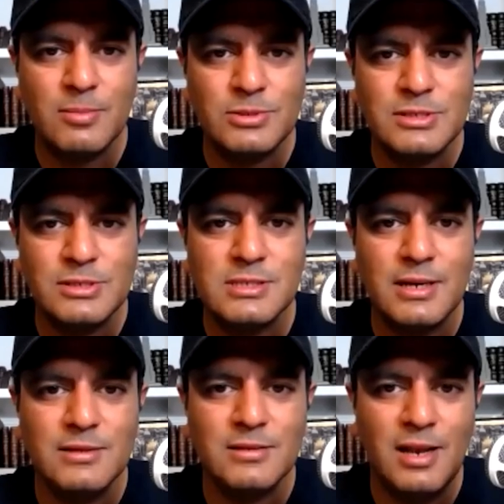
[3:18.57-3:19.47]
to
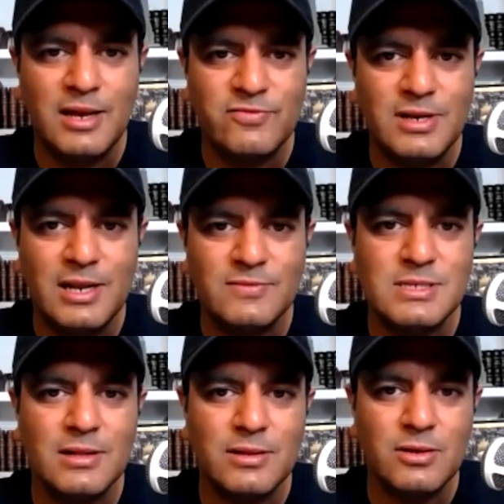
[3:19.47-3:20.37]
design the life and
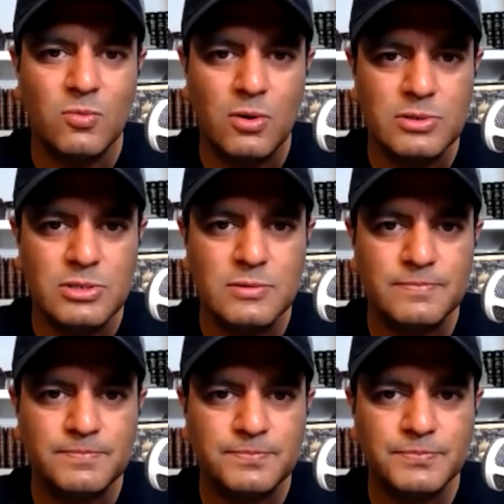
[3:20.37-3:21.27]
lifestyle that you want.
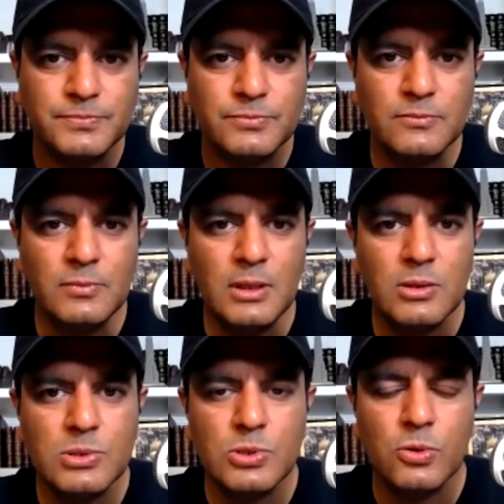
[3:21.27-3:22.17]

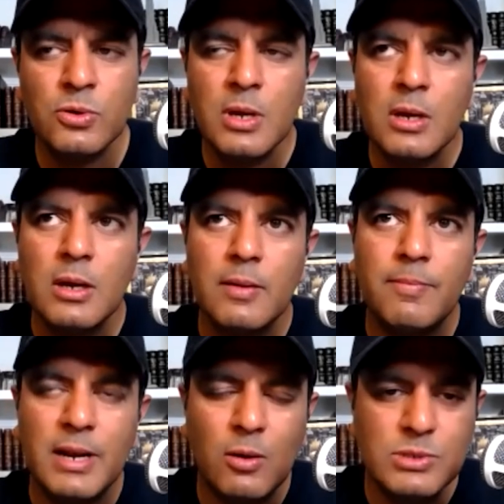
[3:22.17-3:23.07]
So
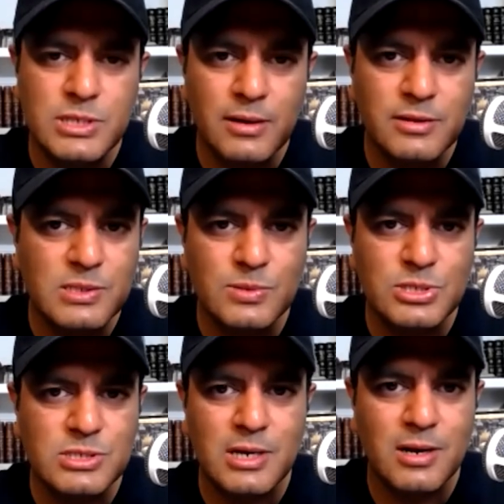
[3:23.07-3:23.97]
when I was young, this was
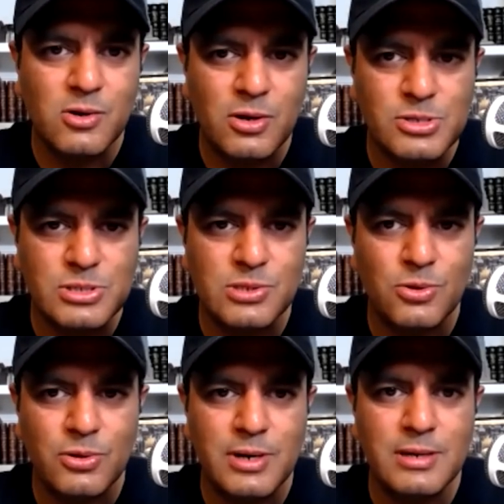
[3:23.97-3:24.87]
just an unconscious
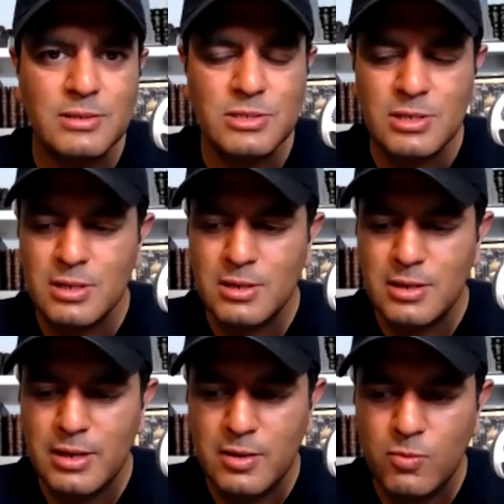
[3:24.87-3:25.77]
thought. And
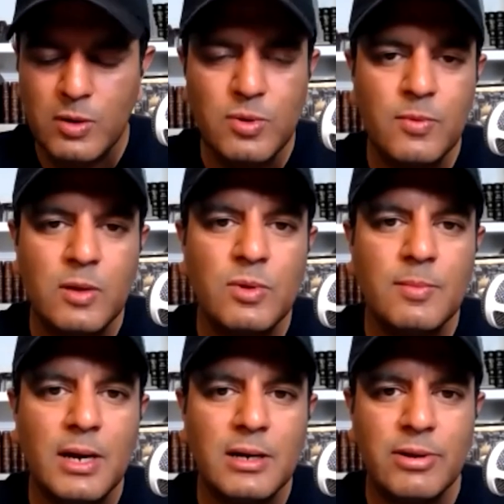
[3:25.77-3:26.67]
when we
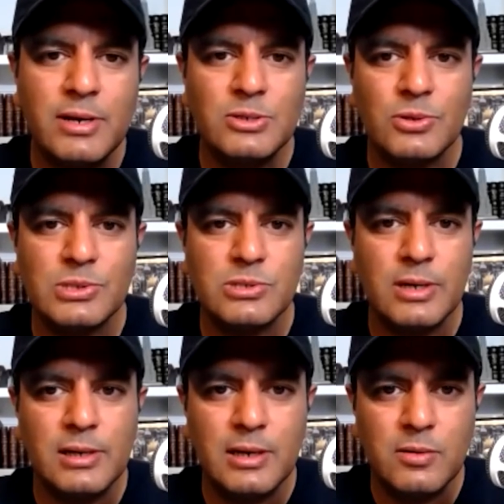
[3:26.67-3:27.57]
migrated to
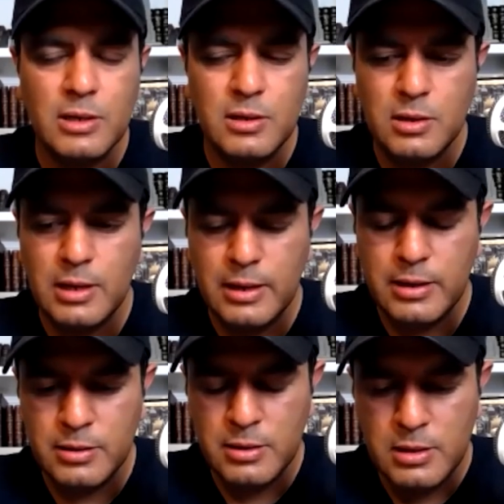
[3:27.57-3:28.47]
Australia, I